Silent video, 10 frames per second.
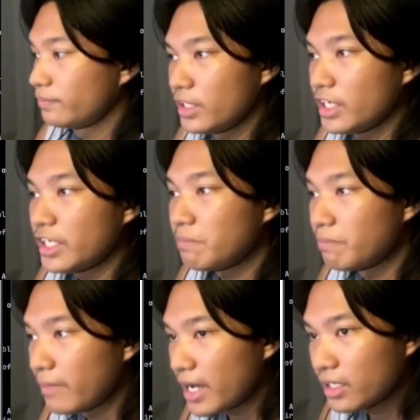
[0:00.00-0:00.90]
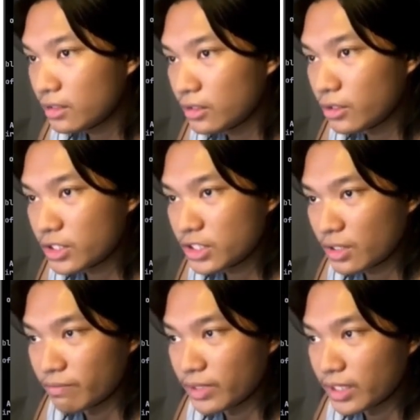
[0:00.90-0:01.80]
It might look
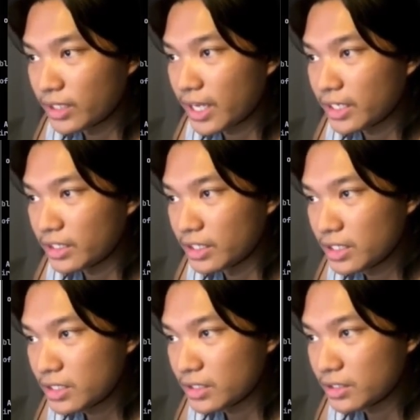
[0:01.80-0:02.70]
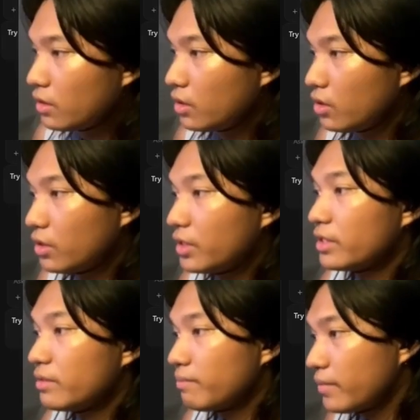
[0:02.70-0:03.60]
something like this, or
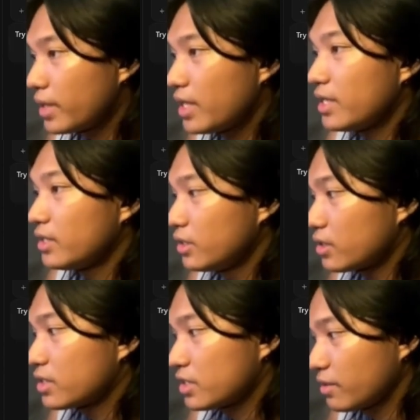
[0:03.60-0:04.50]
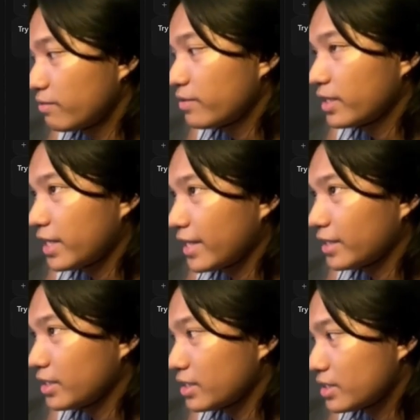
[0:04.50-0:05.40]
it may look something like
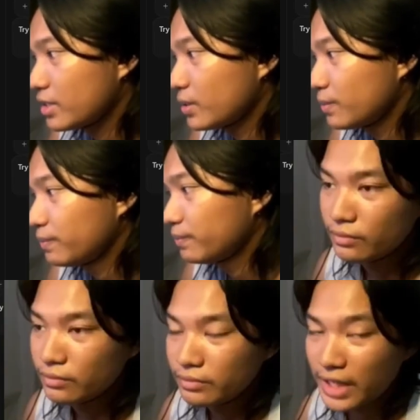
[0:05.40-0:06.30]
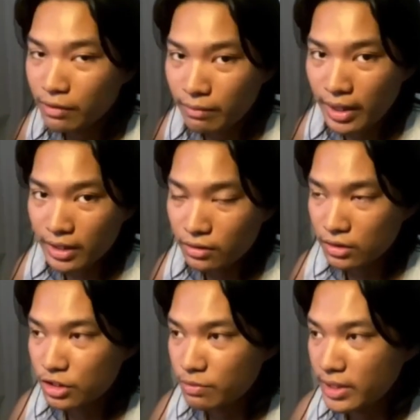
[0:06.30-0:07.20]
this. Now, my
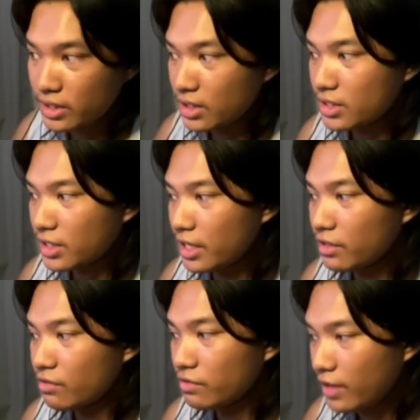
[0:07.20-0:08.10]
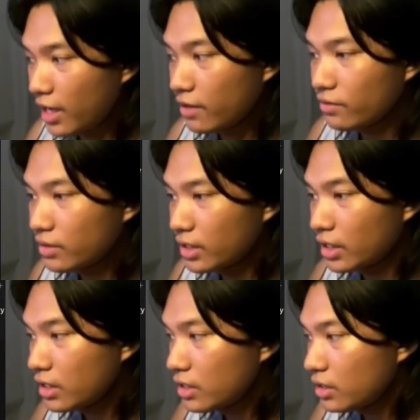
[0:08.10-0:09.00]
knowledge base is kind of
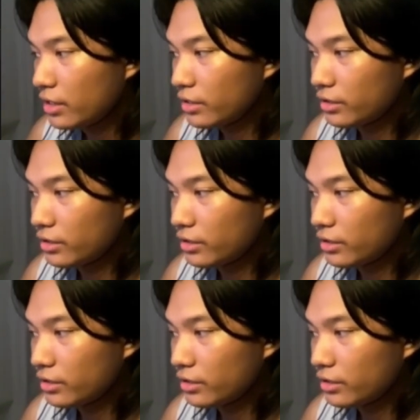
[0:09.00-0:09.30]
outdated.